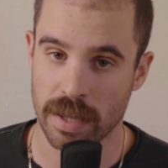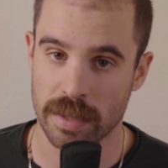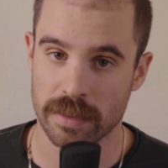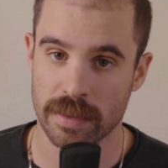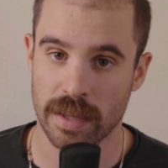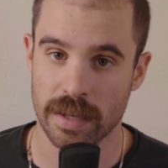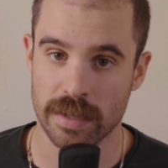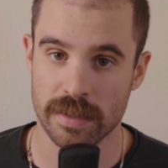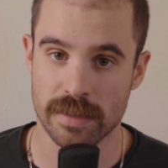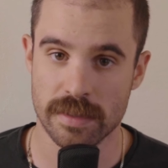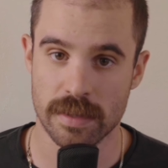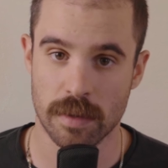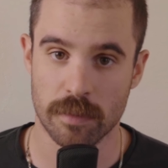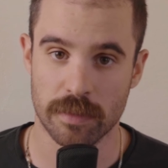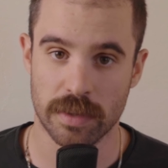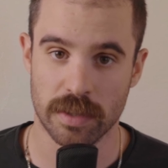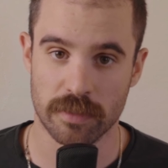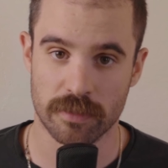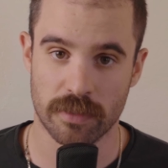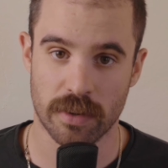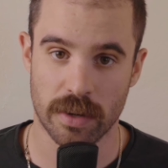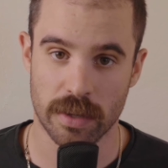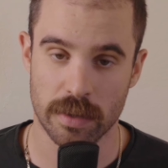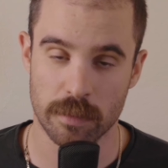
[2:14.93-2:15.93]
and that is
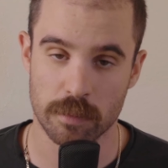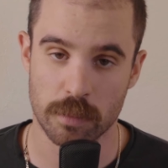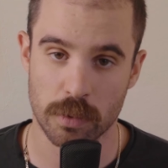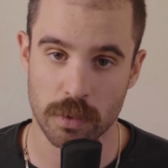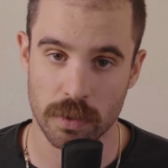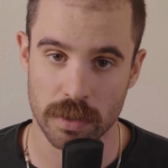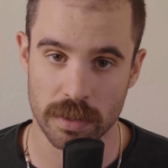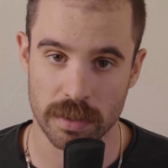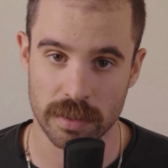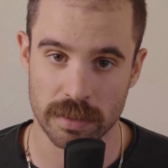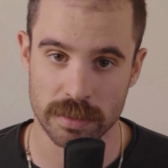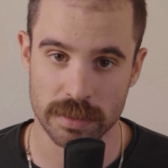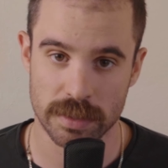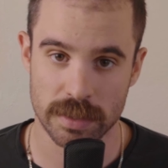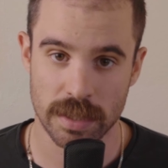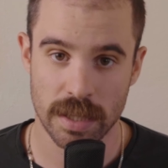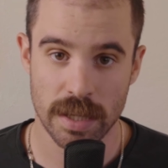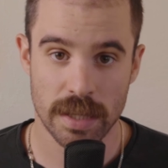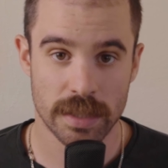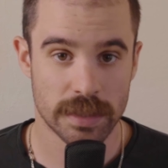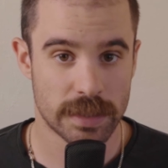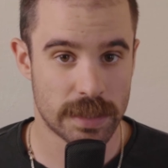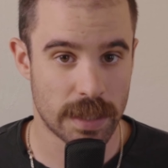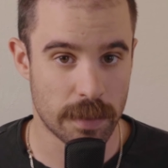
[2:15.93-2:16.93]
something very important
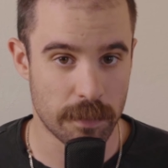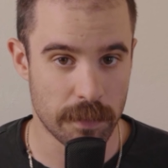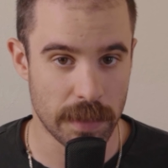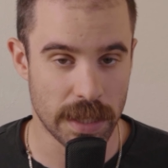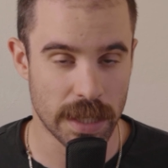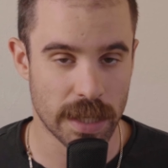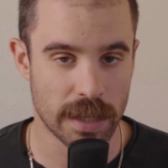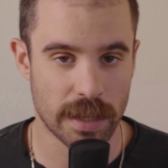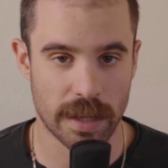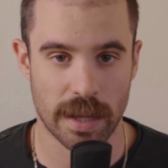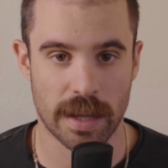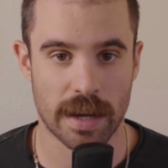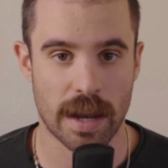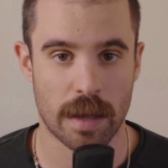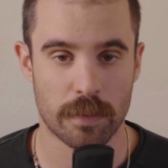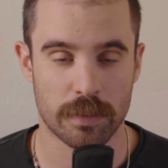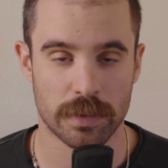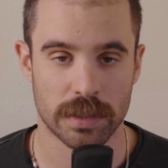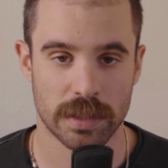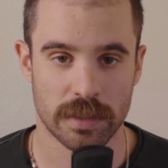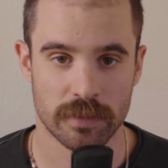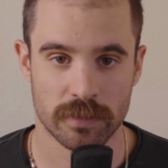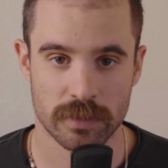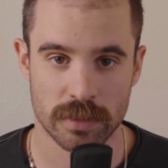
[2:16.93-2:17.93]
to me and I
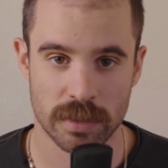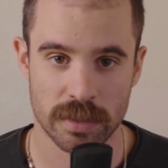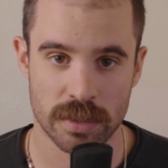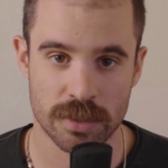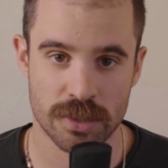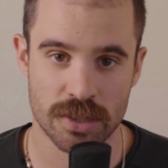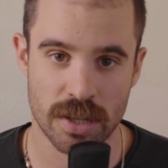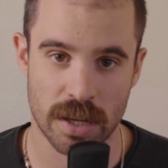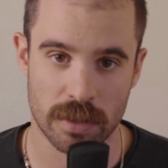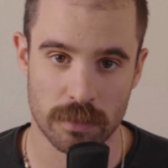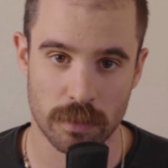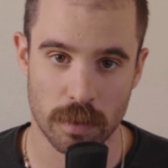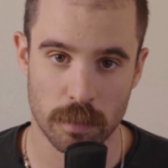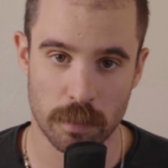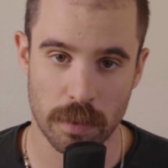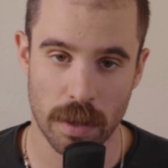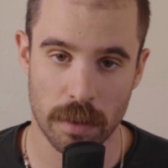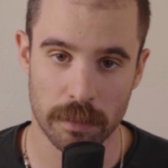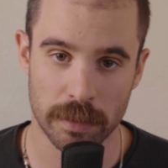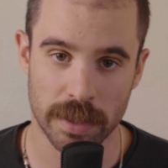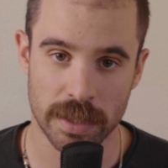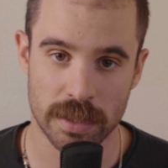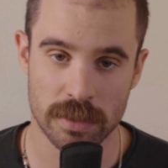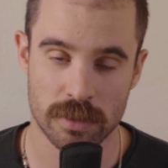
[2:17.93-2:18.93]
believe to the general
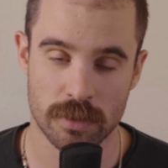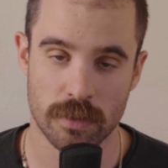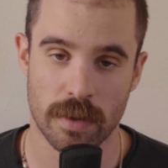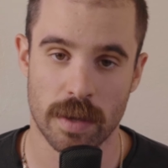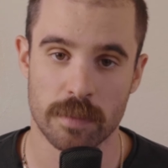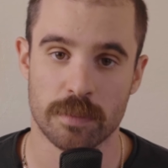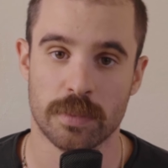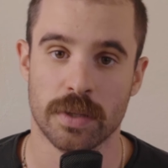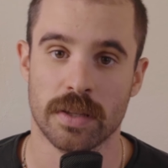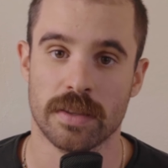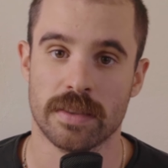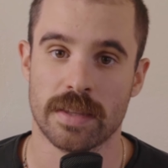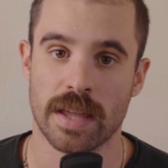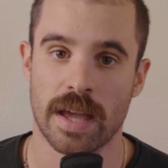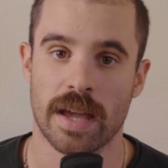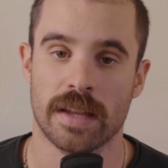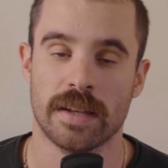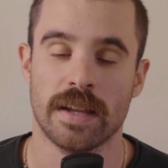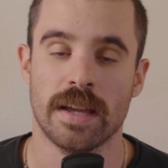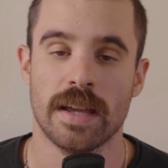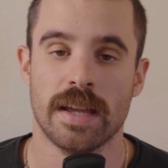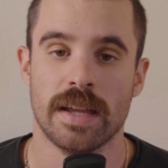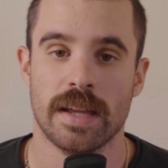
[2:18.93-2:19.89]
public, so I put that